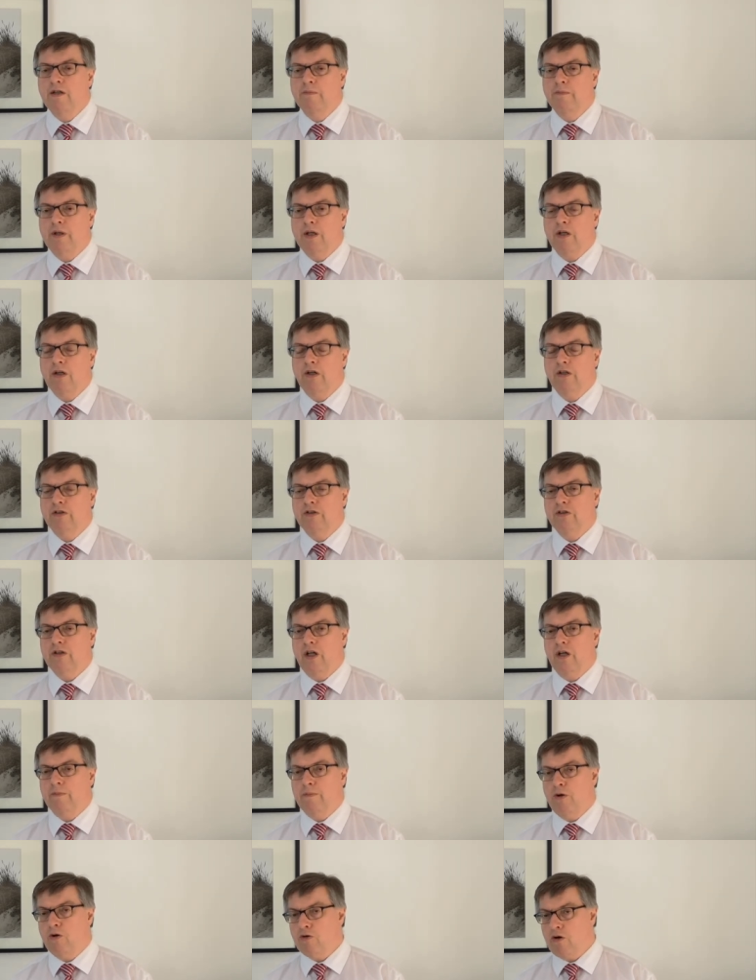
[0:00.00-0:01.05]
because
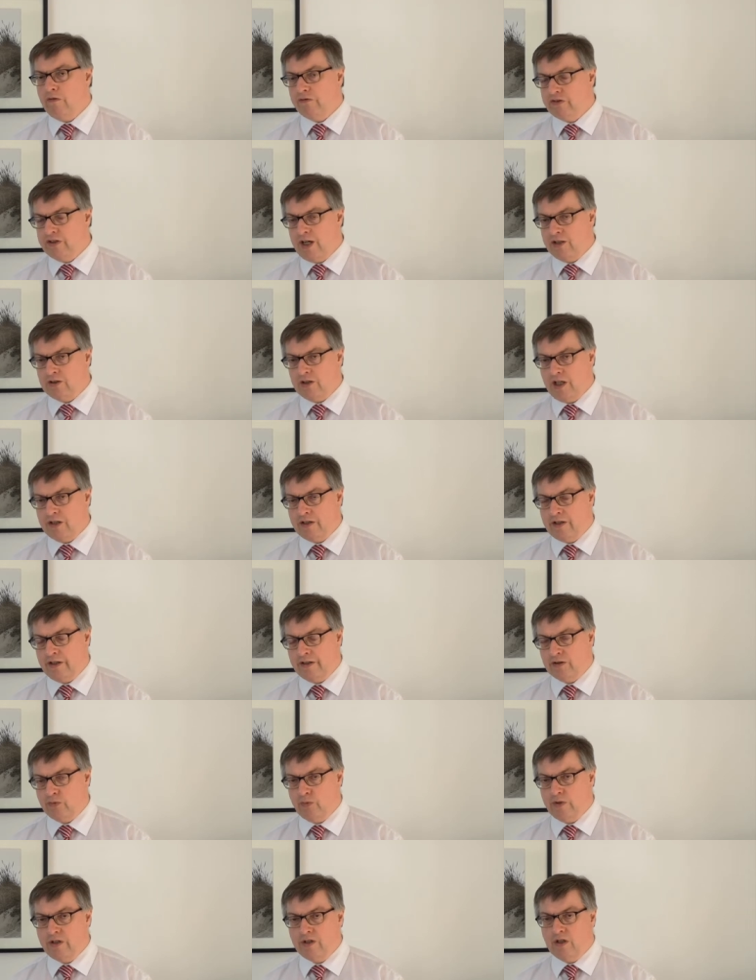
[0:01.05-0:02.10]
at Paul Rolfe Sales Lettings
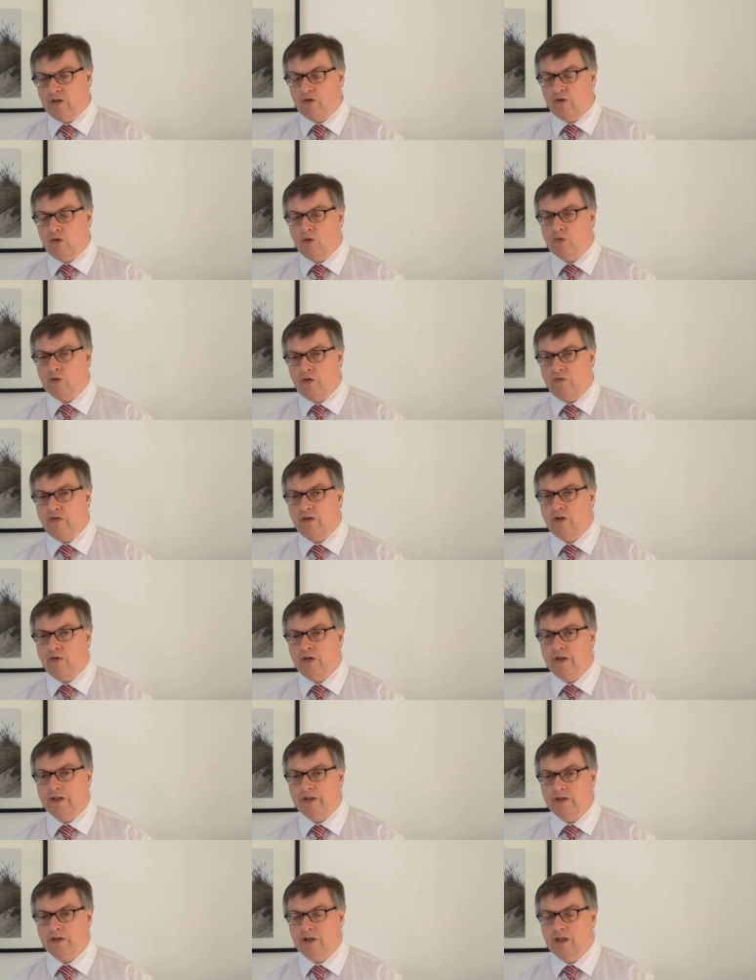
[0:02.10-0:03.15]
we do all the
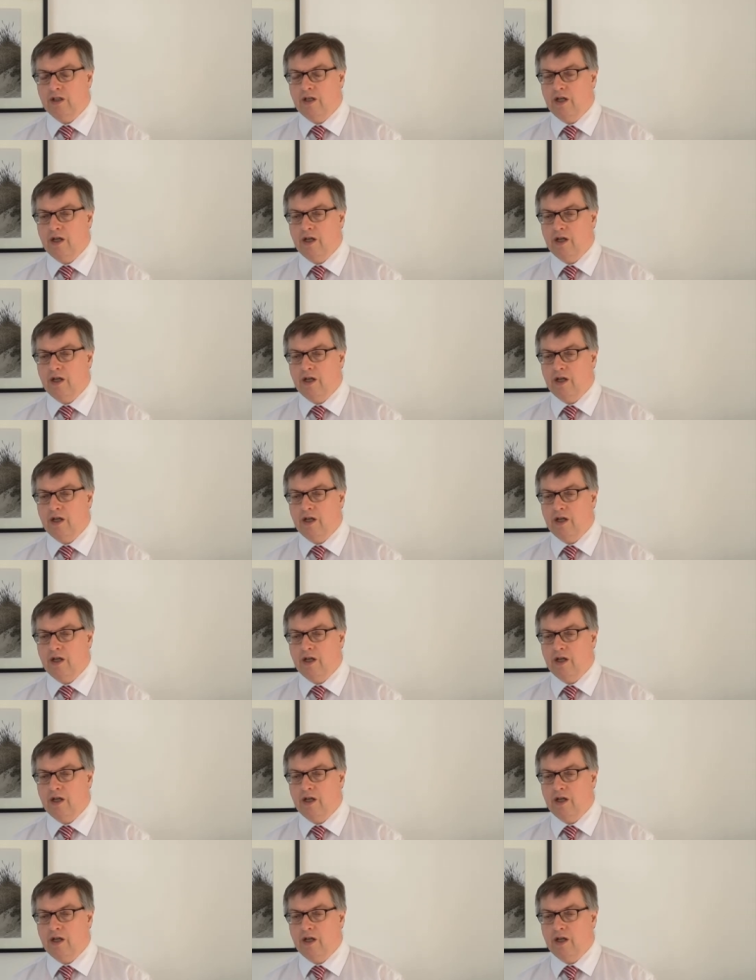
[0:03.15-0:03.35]
viewings.